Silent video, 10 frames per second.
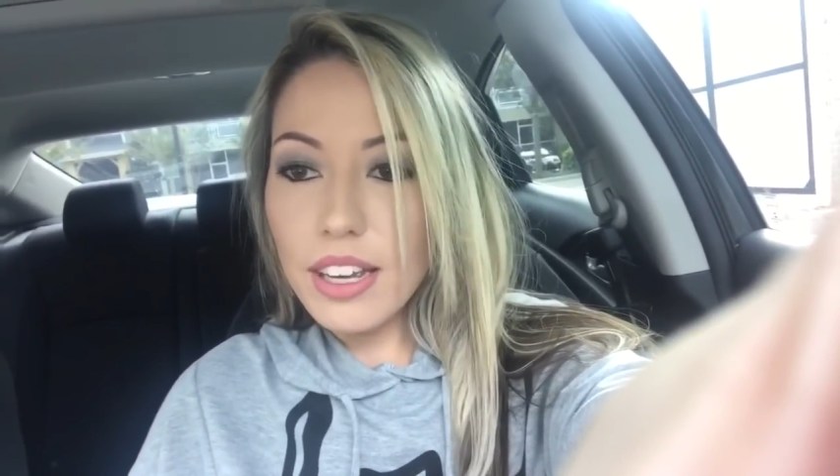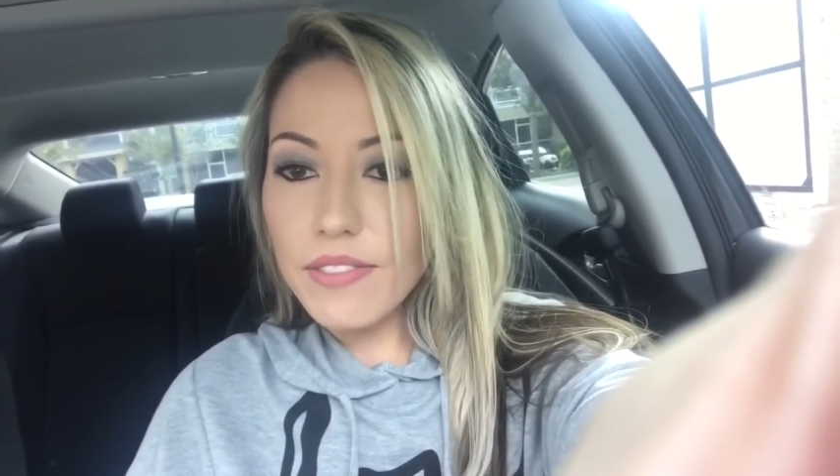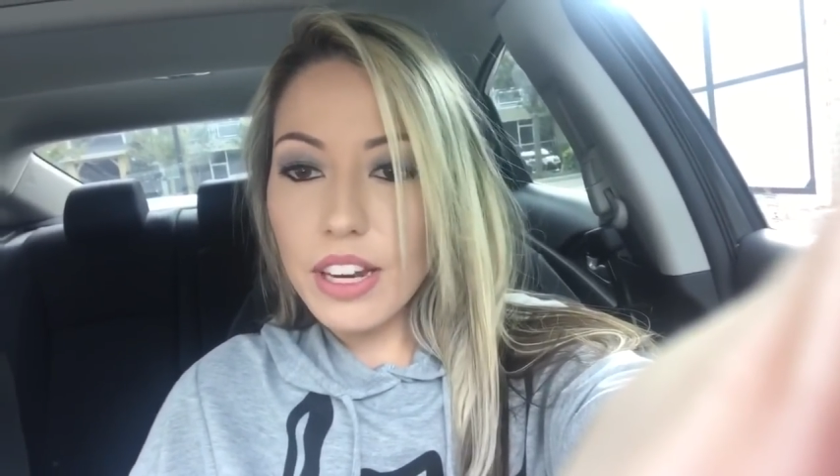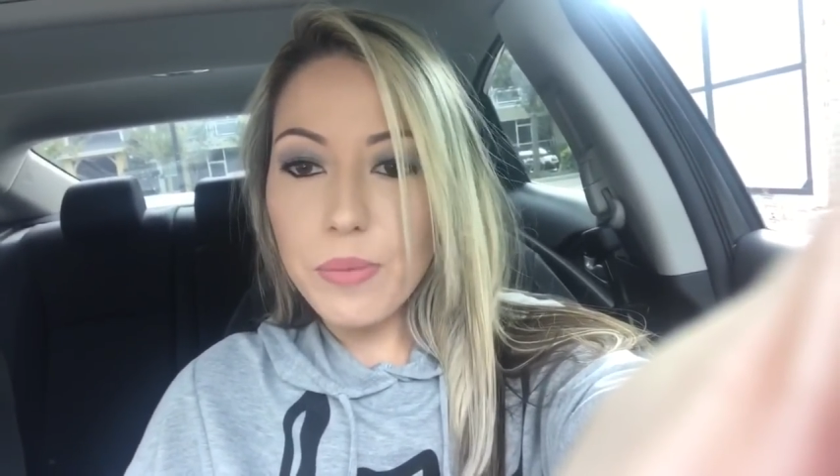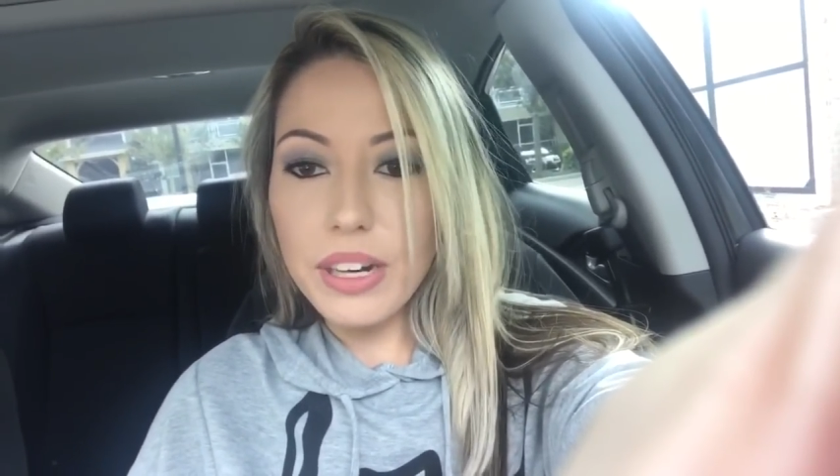
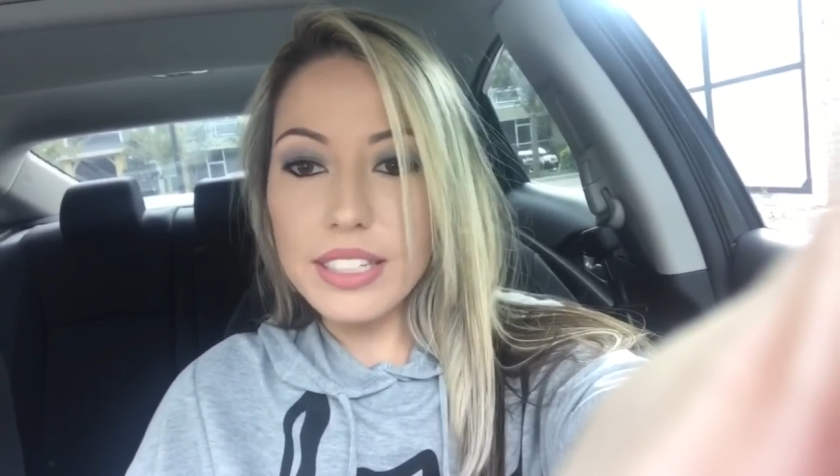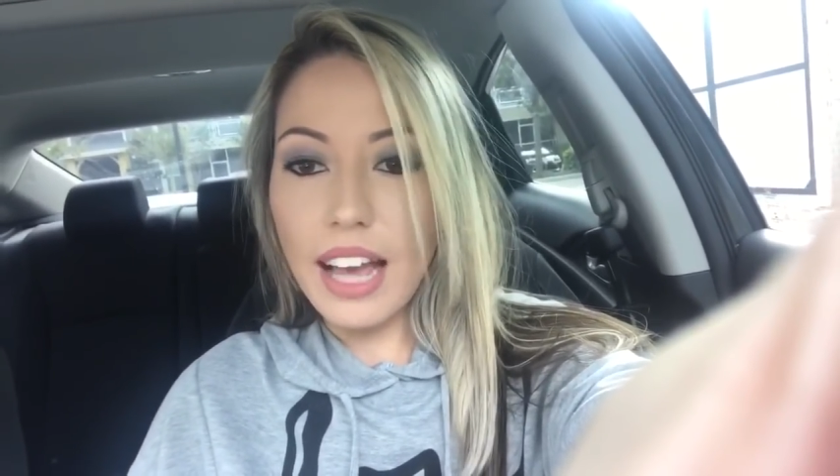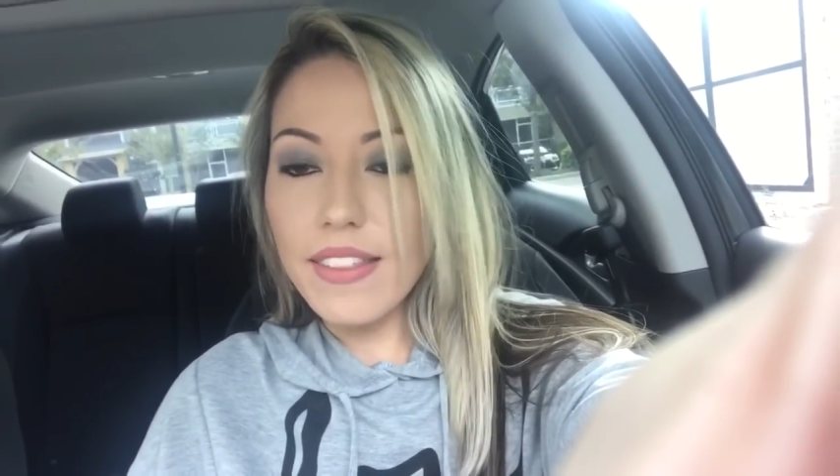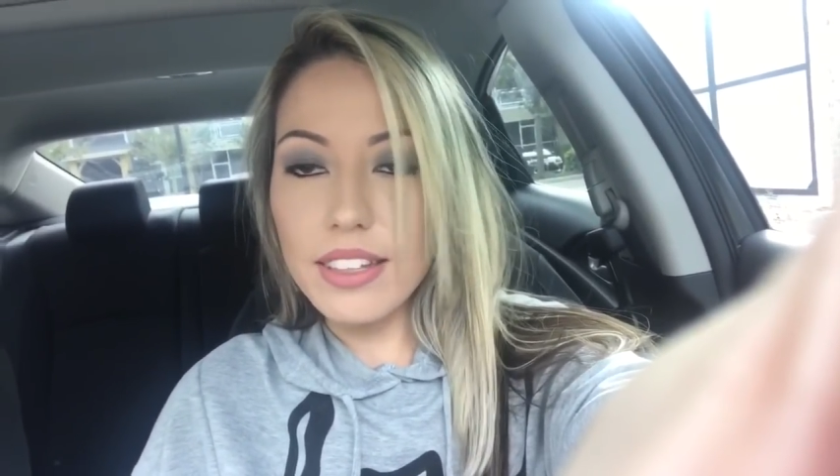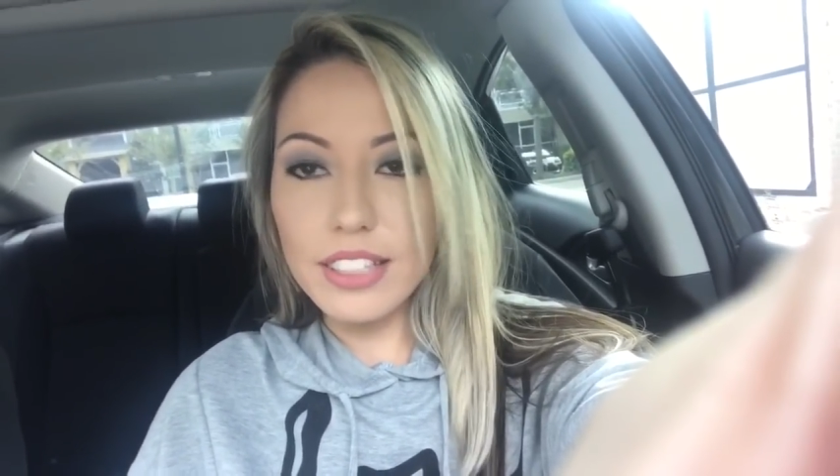If anybody's
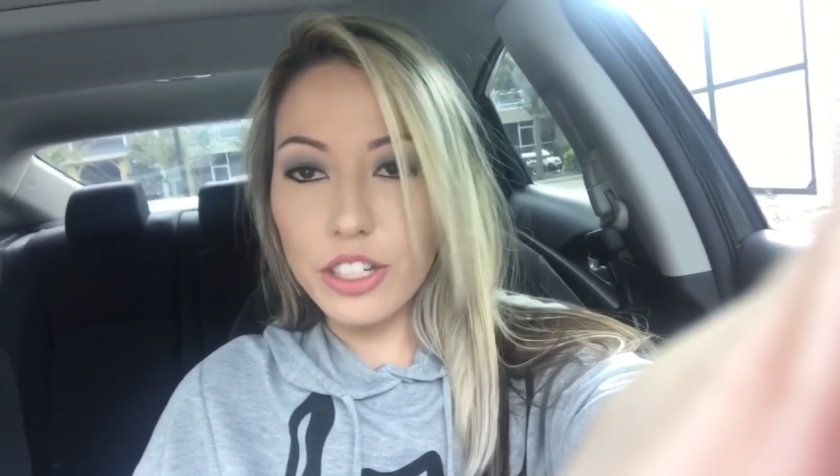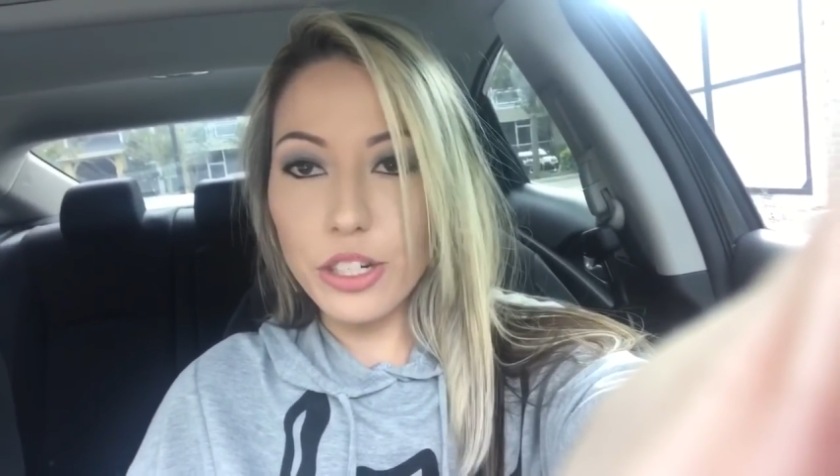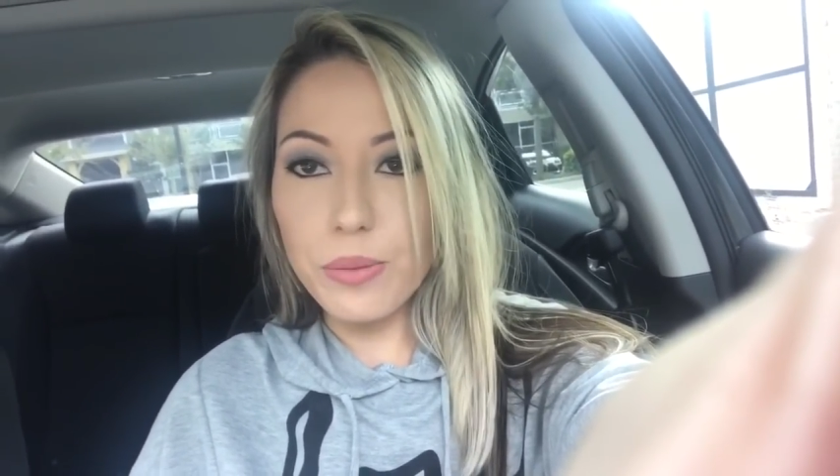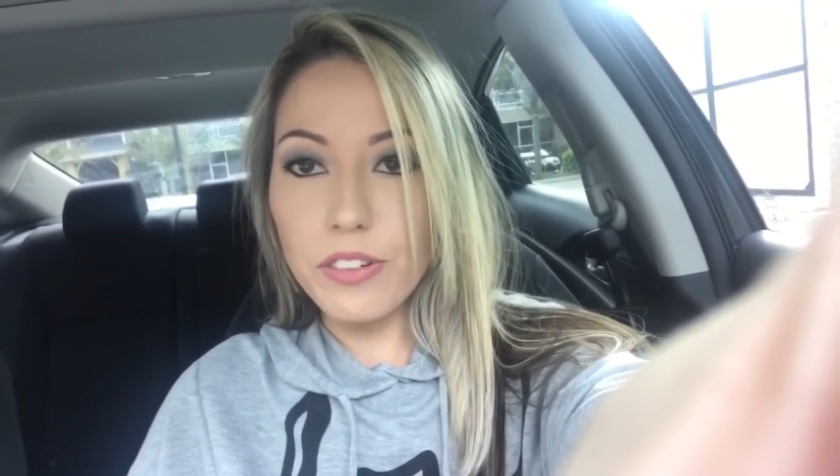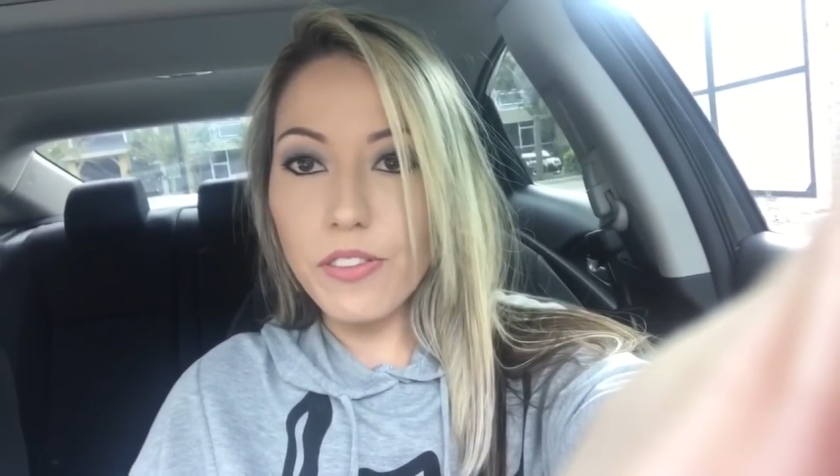had this
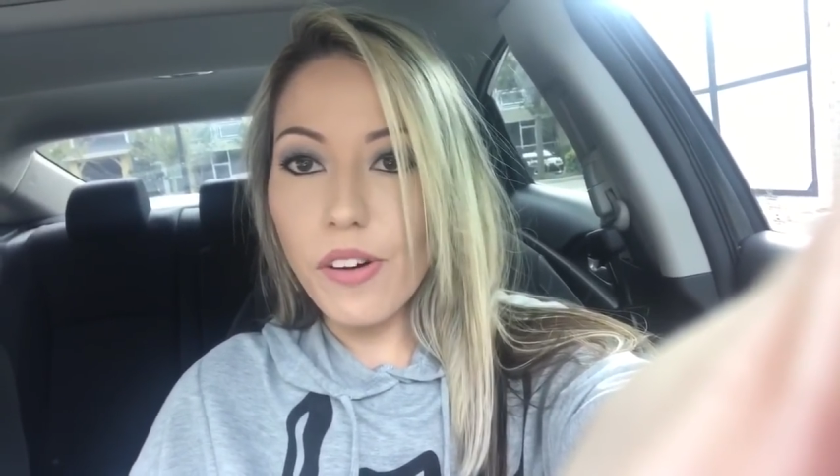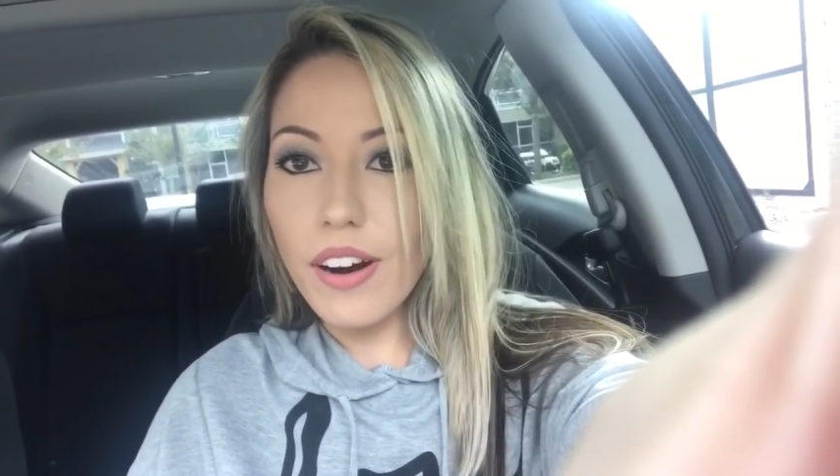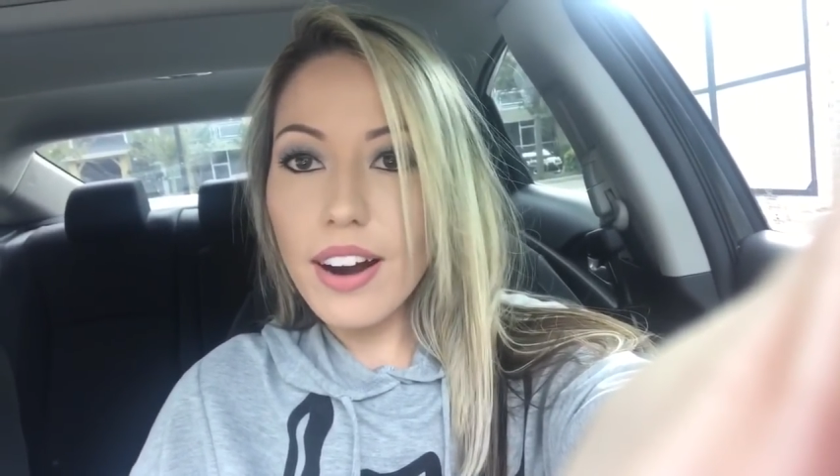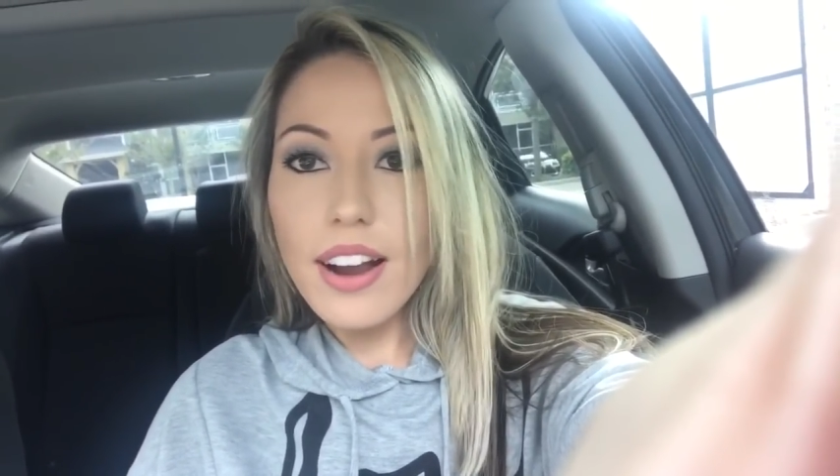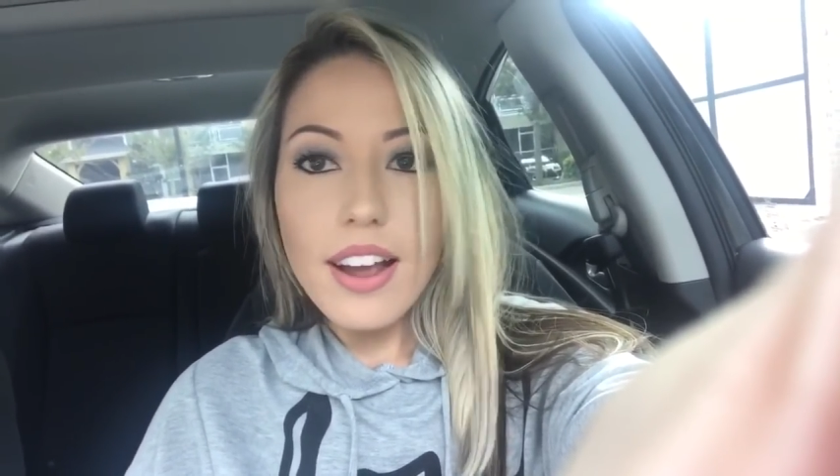issue before,